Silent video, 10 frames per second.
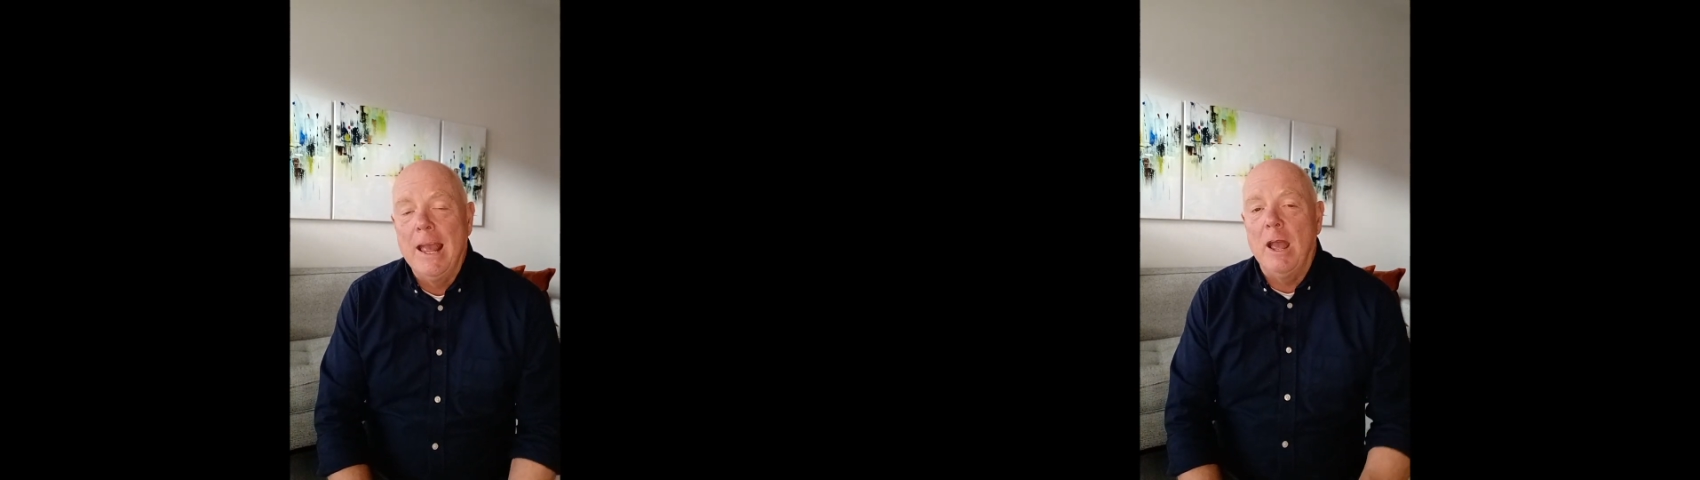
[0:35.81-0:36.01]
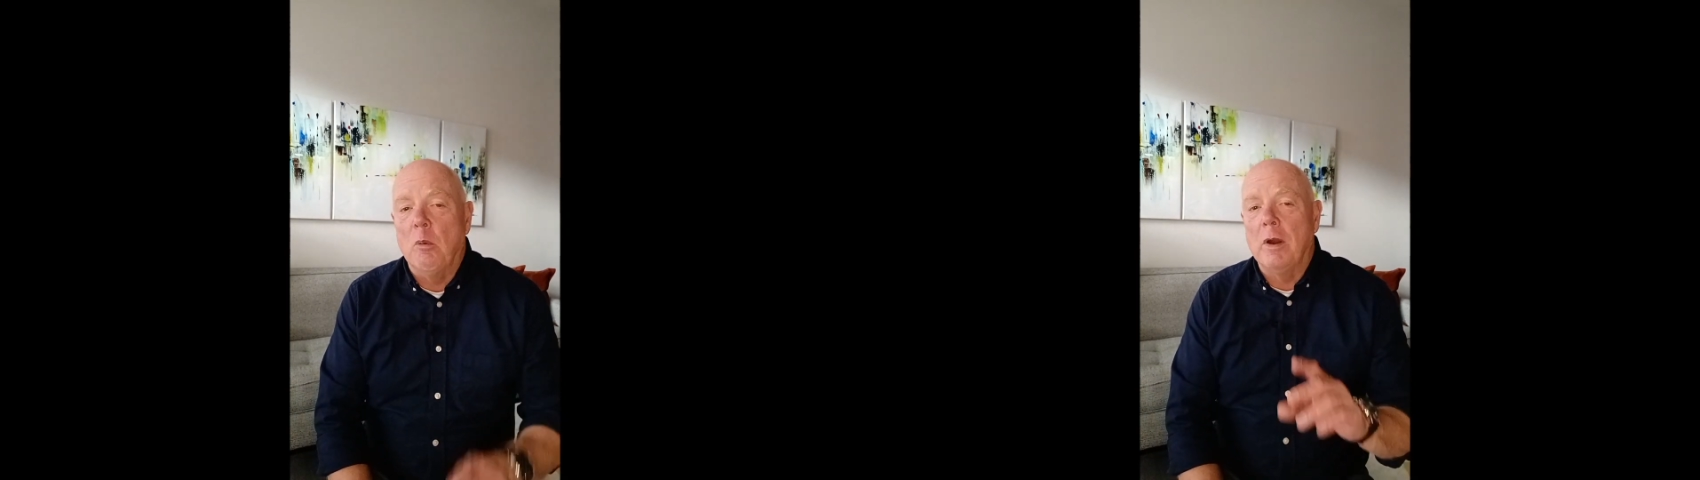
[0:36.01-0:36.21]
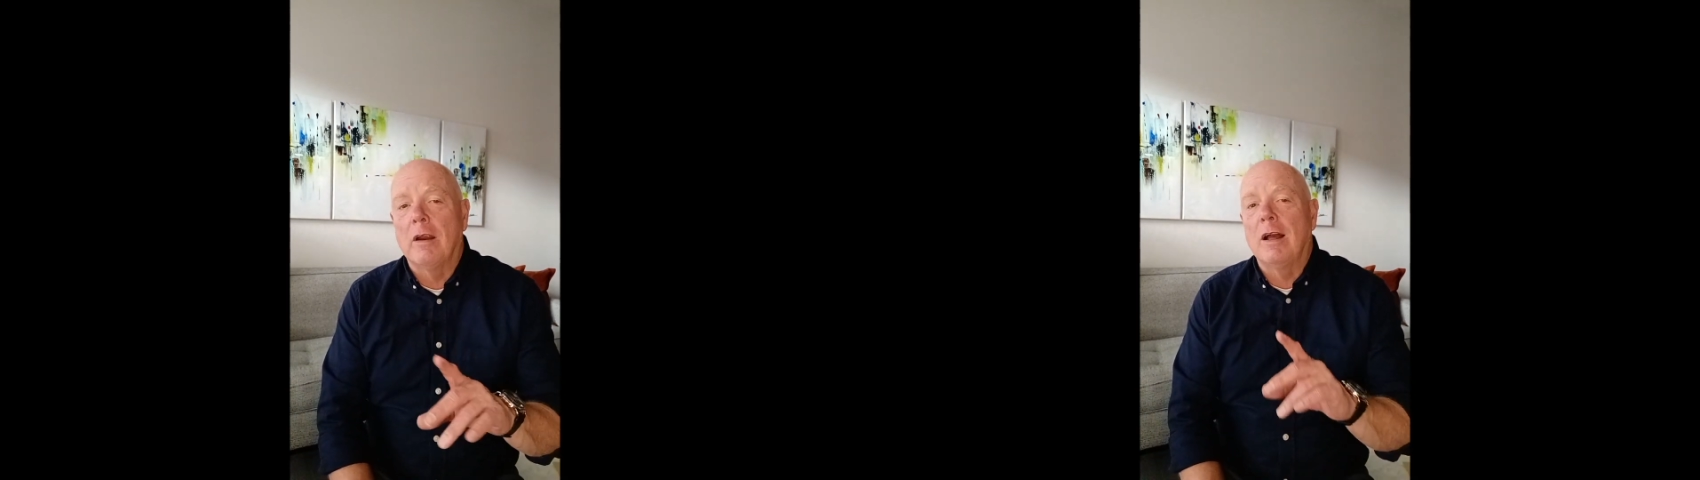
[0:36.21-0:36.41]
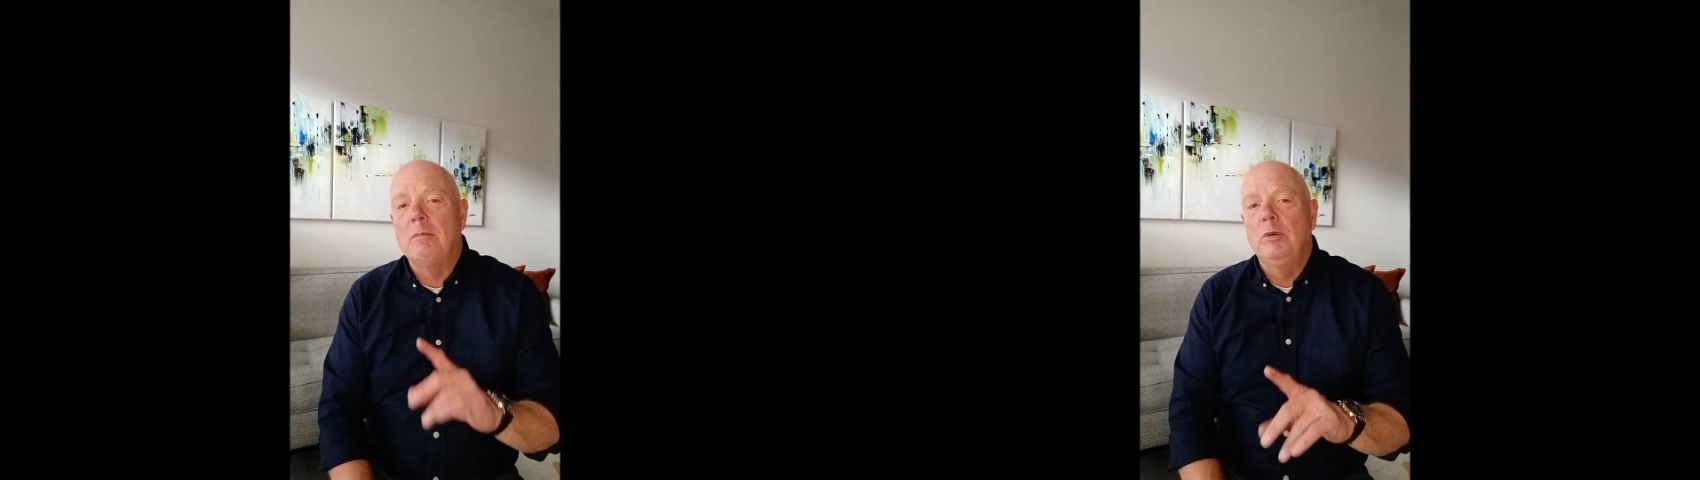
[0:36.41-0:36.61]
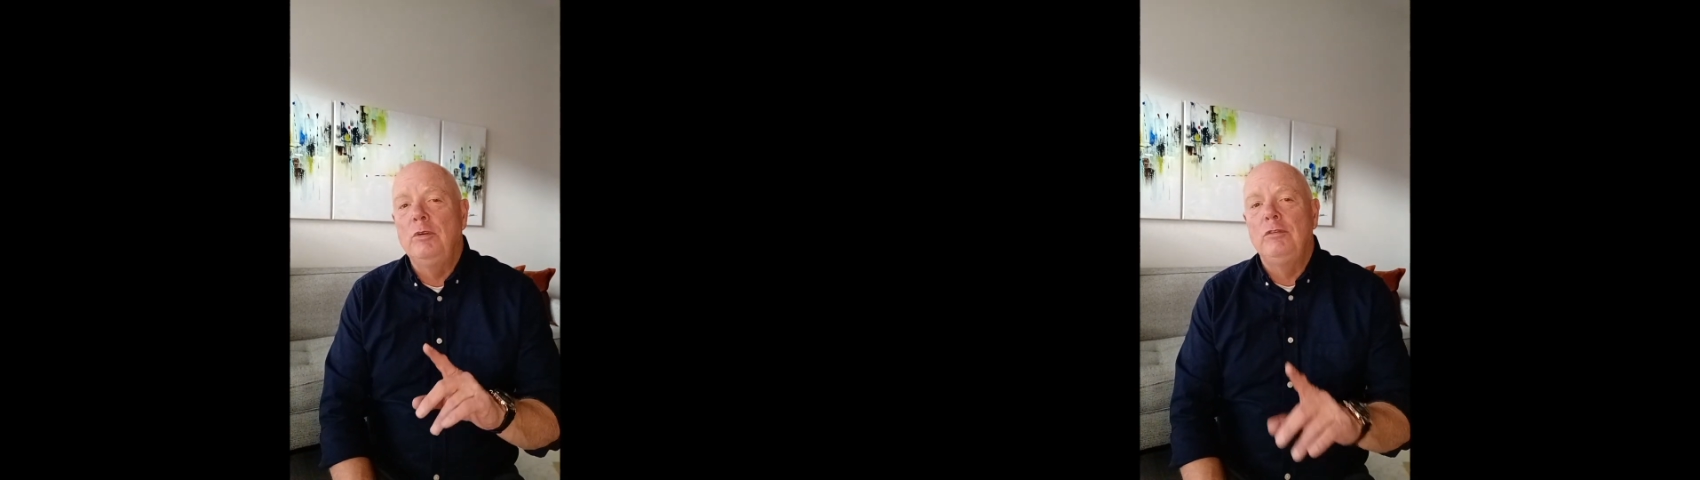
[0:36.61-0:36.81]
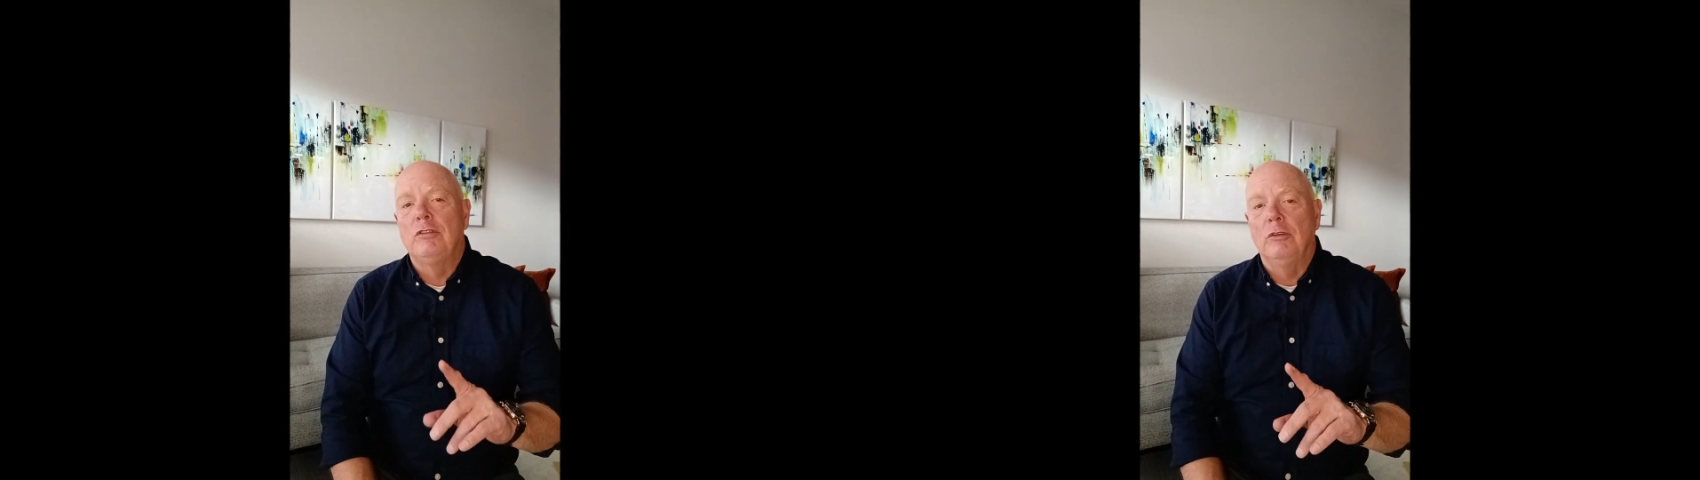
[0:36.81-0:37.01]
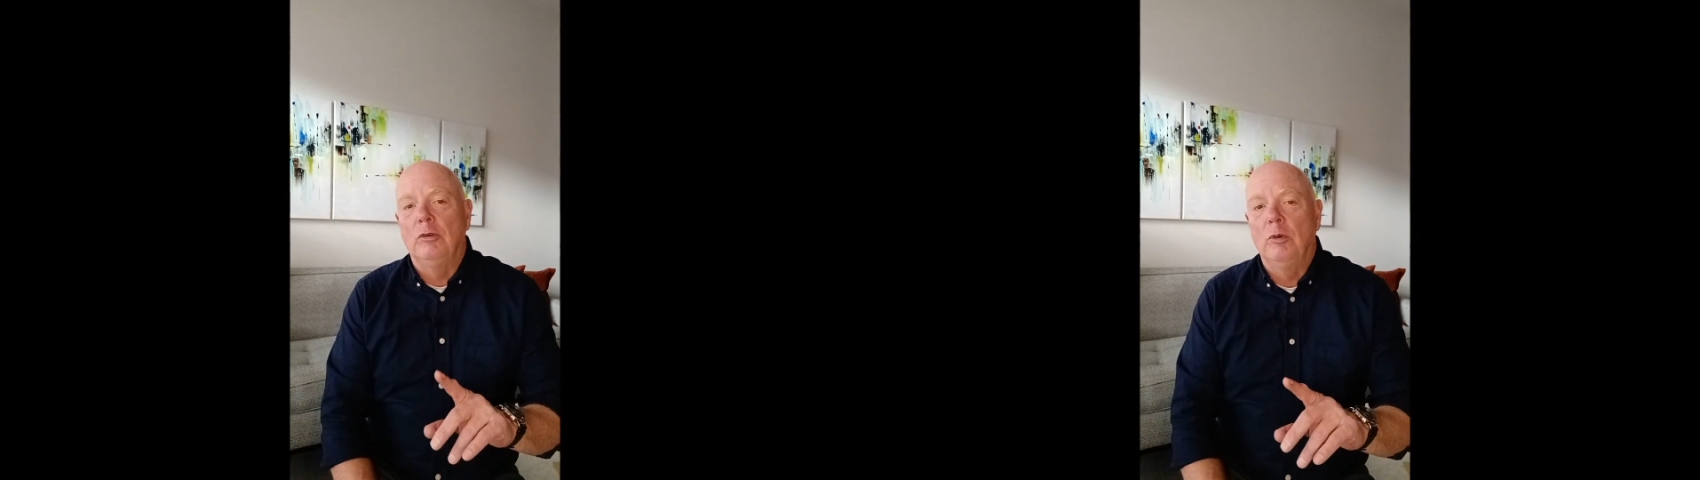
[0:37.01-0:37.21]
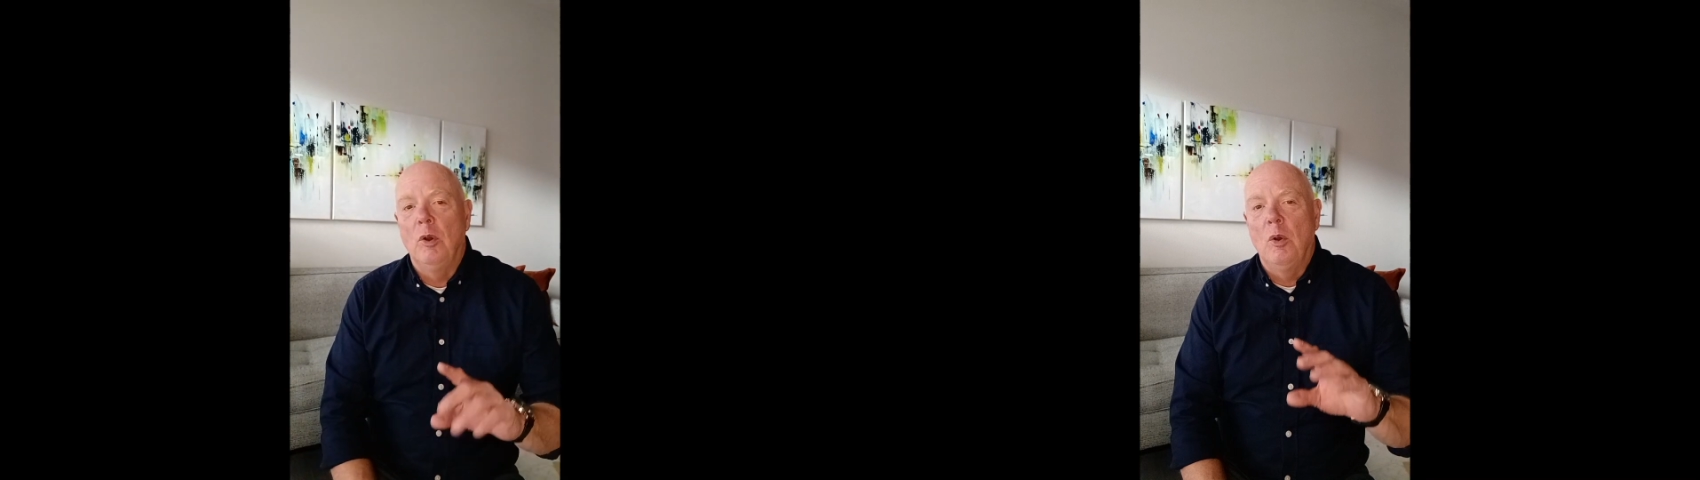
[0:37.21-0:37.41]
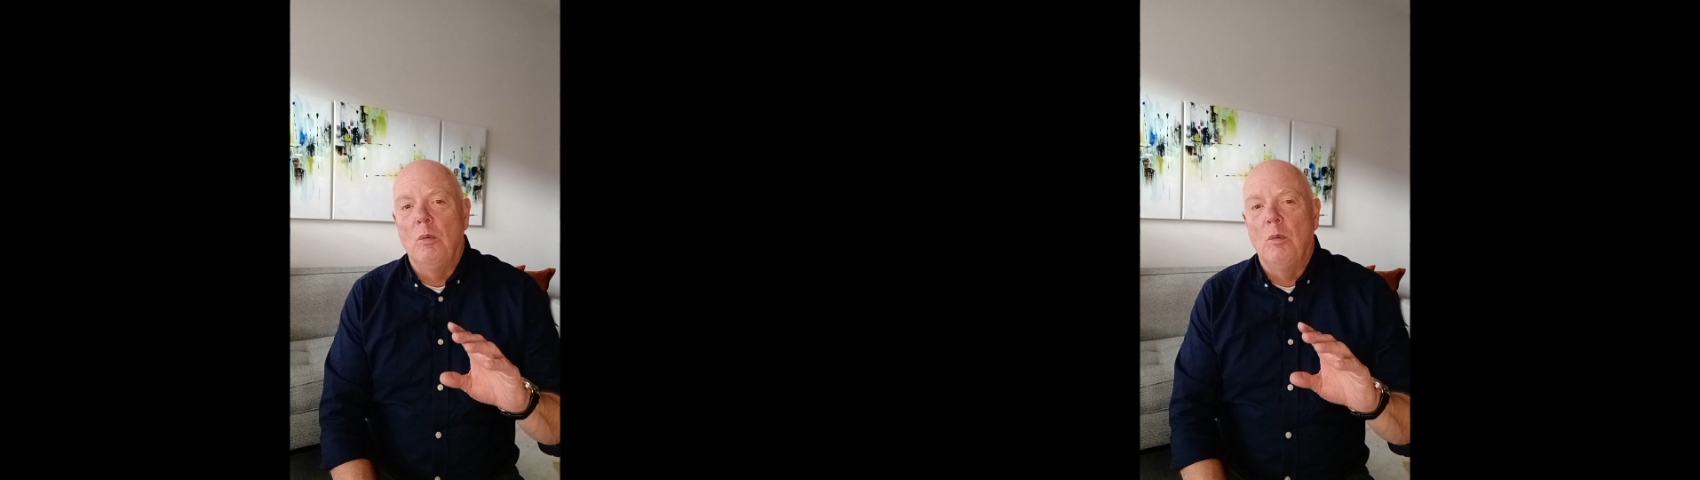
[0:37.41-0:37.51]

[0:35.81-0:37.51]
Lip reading: And where I moved to